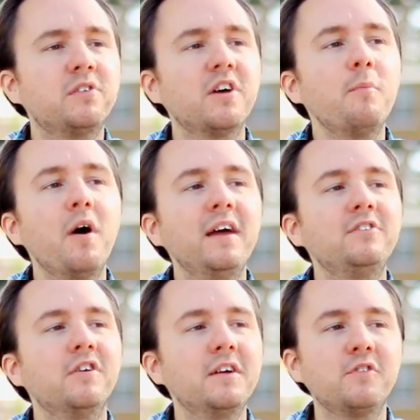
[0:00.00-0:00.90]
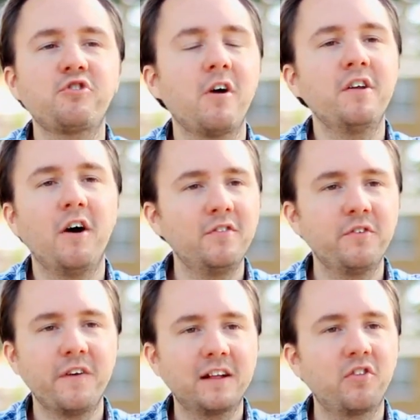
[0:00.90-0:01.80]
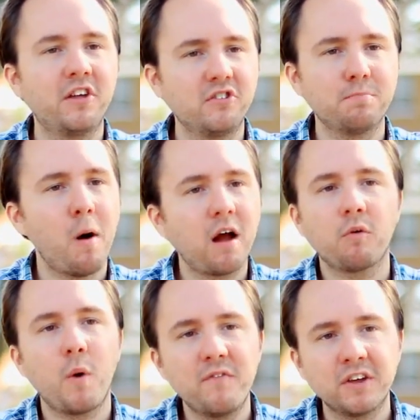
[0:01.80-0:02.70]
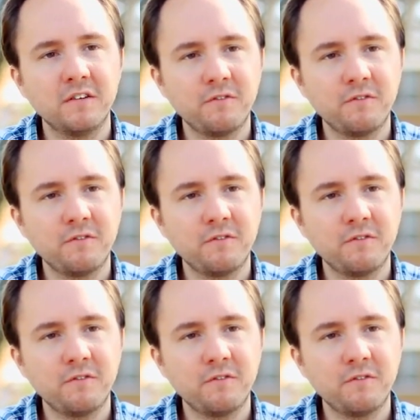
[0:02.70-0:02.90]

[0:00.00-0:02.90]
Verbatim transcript: Subway don't even try and hide the fact that they're just microwaving